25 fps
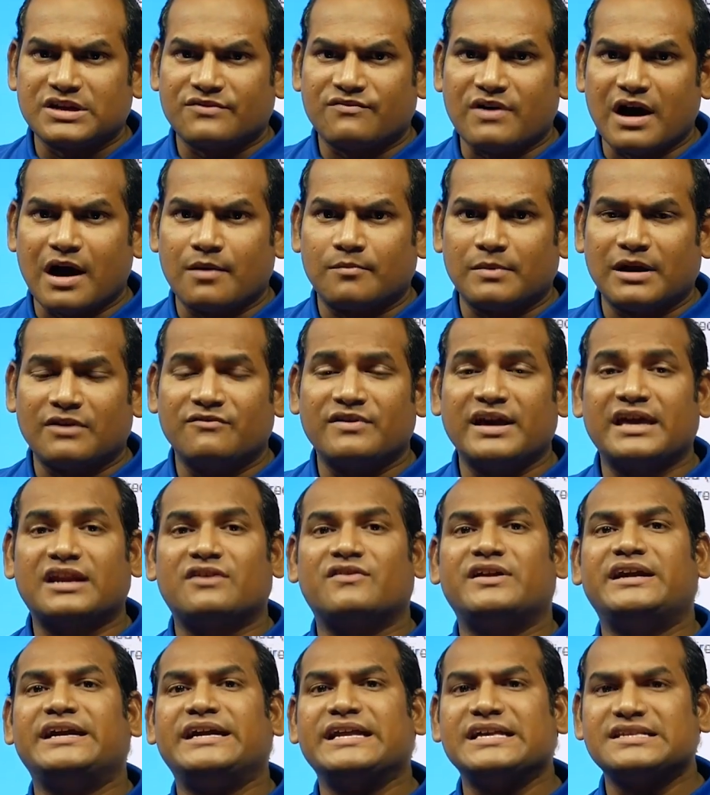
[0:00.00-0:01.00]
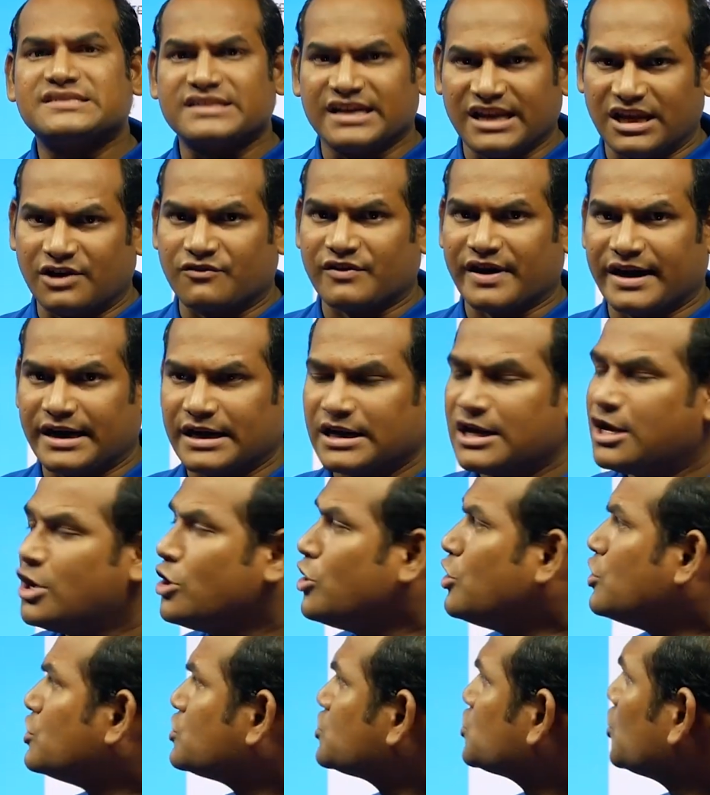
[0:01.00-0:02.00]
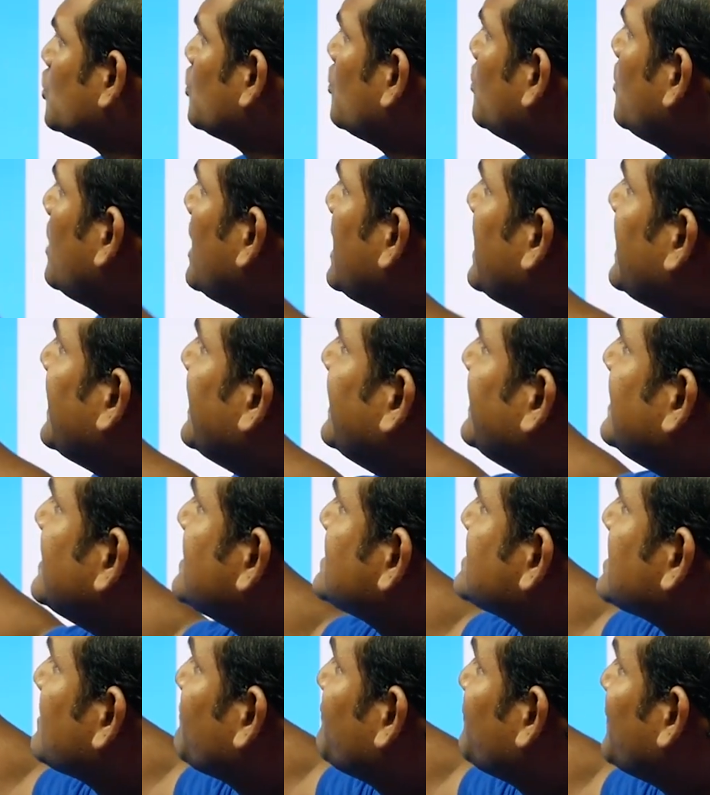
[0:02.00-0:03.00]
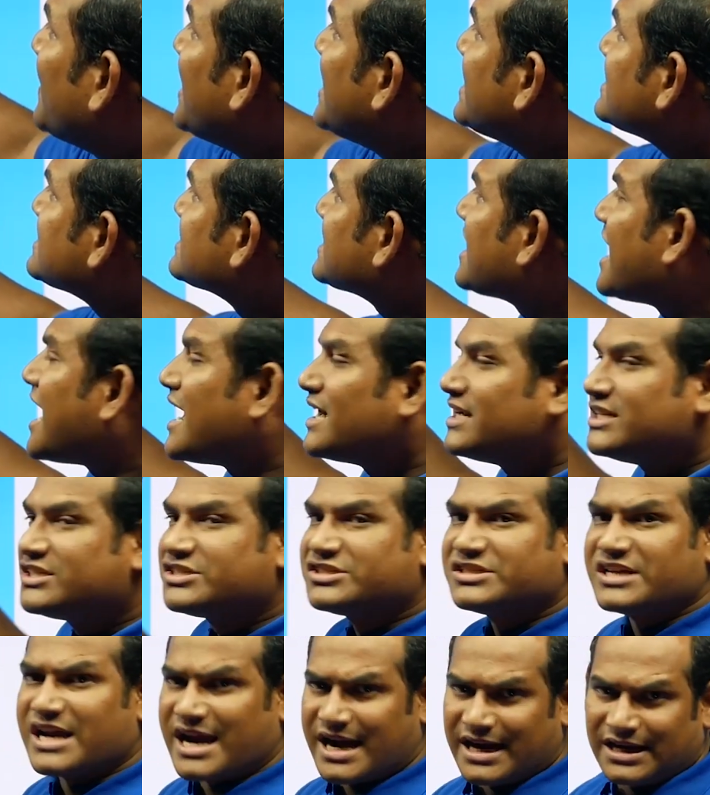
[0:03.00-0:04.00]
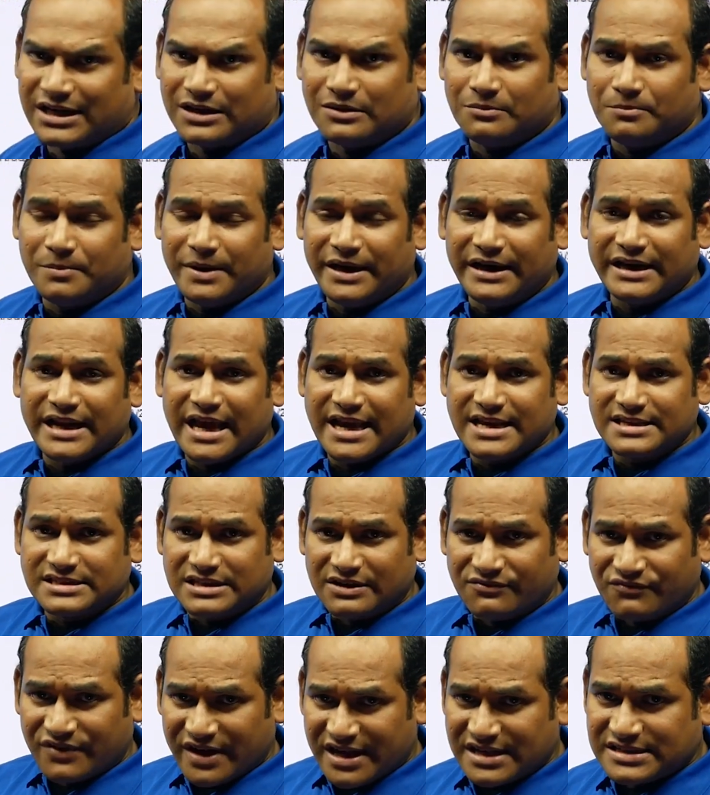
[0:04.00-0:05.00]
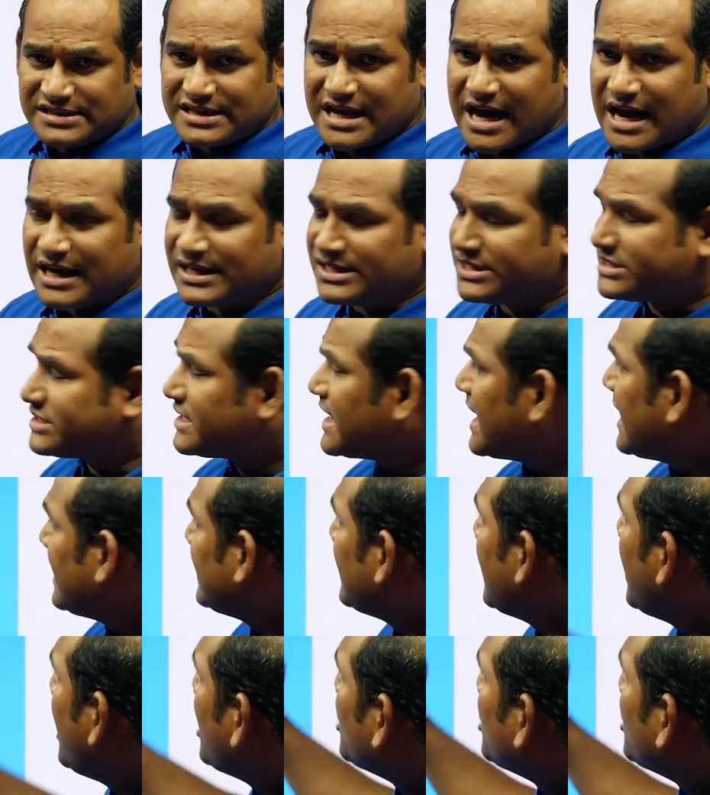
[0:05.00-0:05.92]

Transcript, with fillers: the formula wherever it is required. So it is the phase constant. Beta is the phase constant.